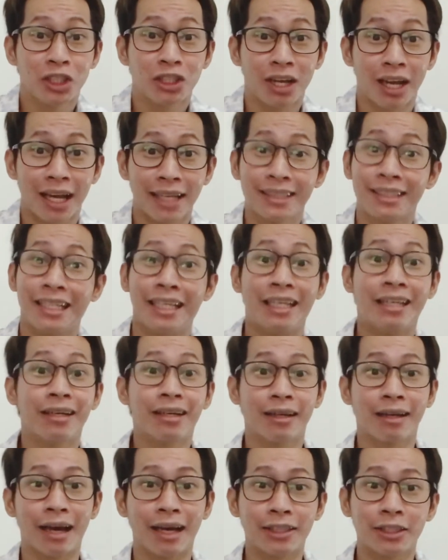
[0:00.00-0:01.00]
class in the
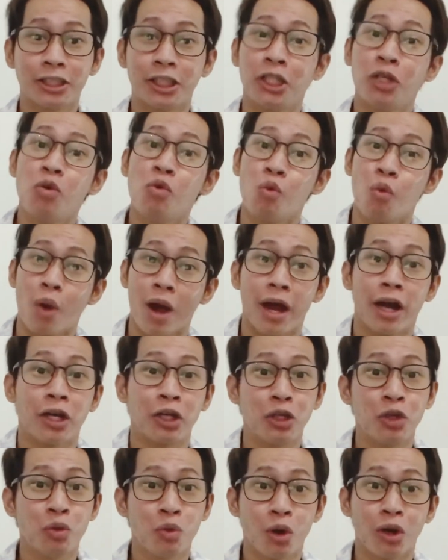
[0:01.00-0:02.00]
country where
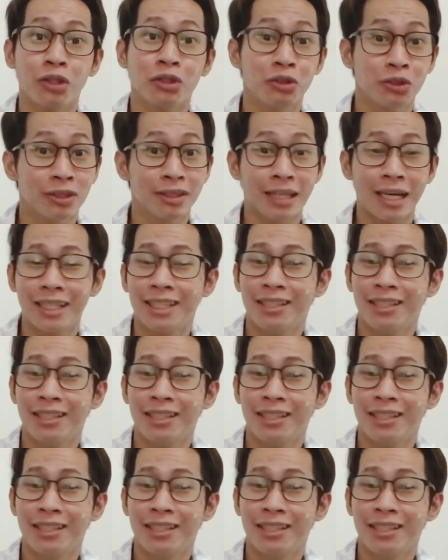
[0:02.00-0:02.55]
you want to study